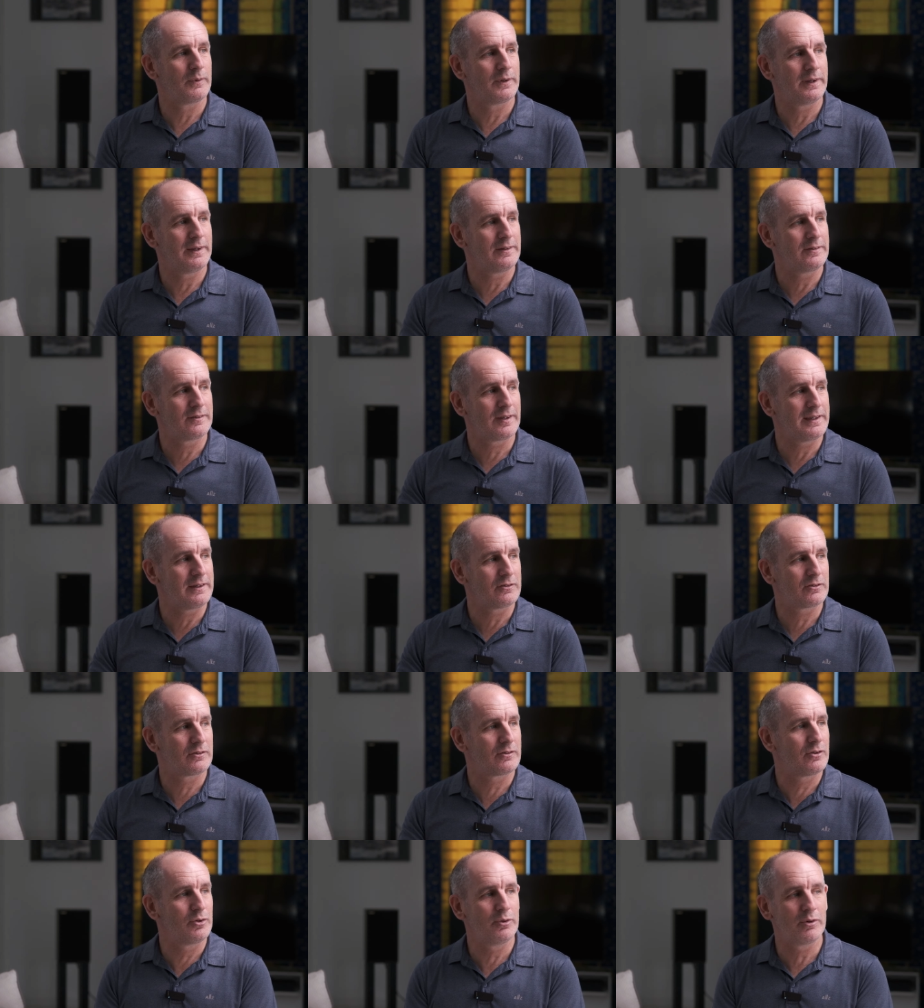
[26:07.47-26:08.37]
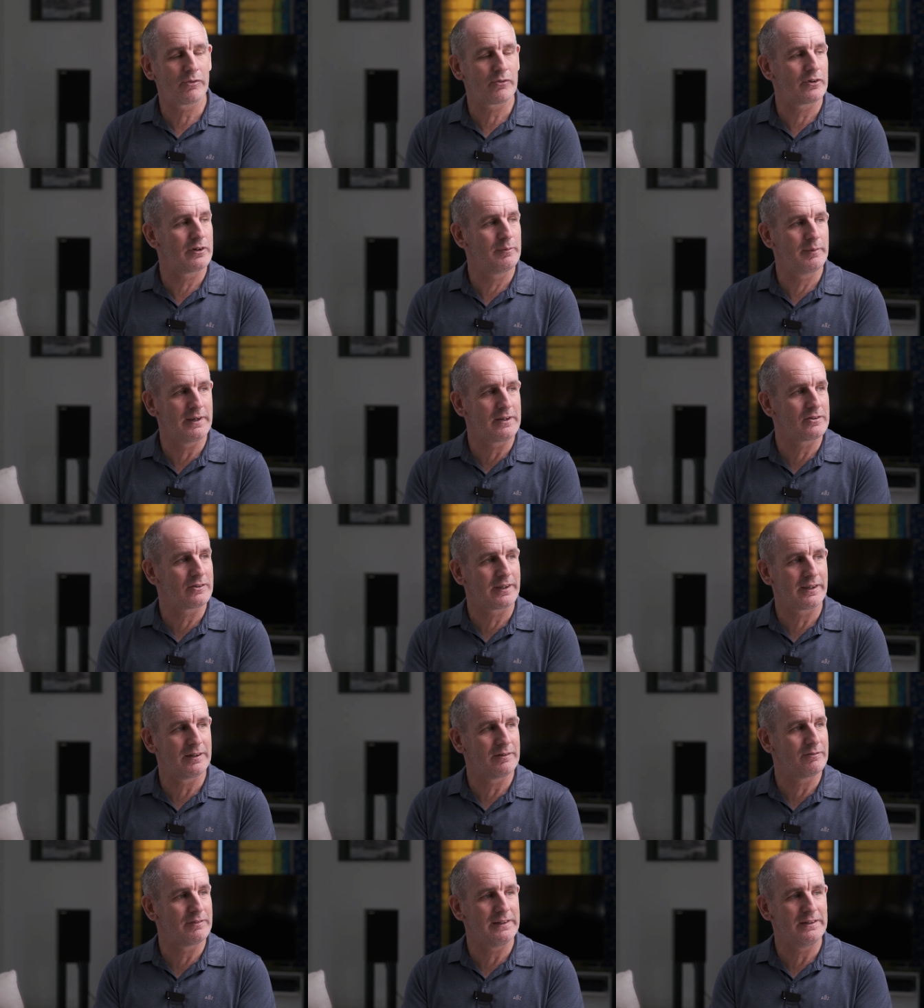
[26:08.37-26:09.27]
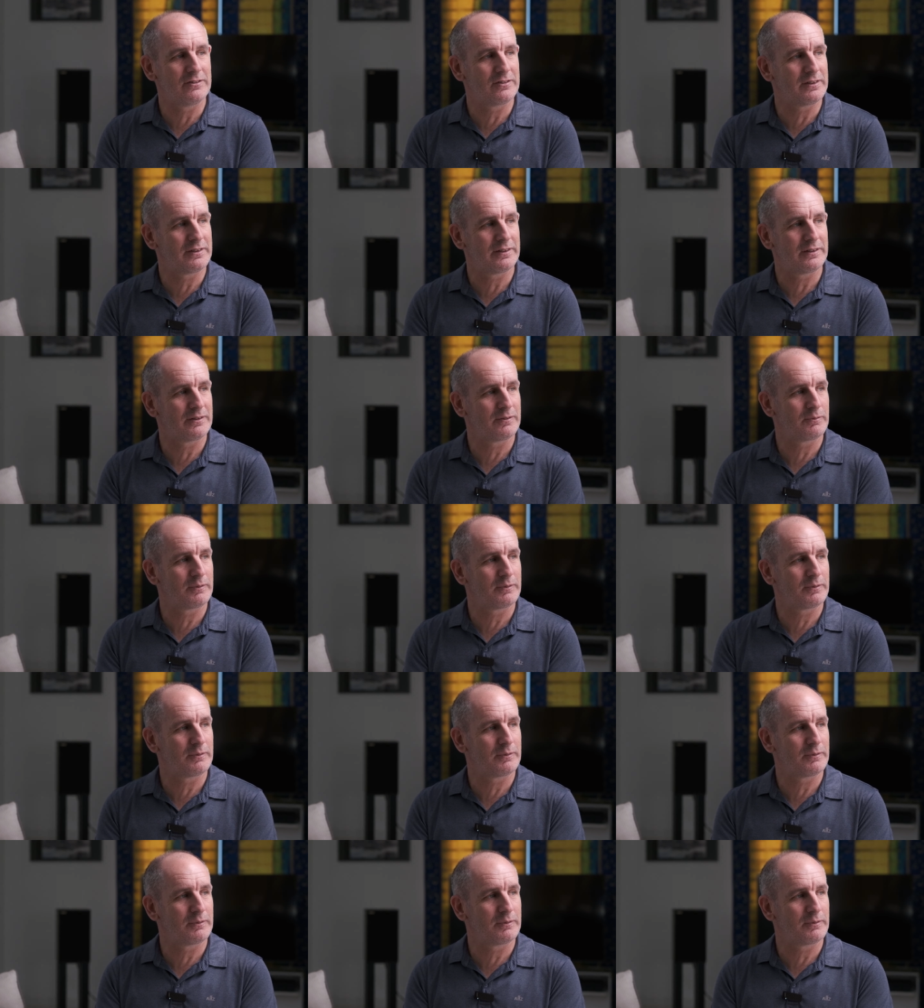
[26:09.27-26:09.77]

it takes two or three weeks to get a visa.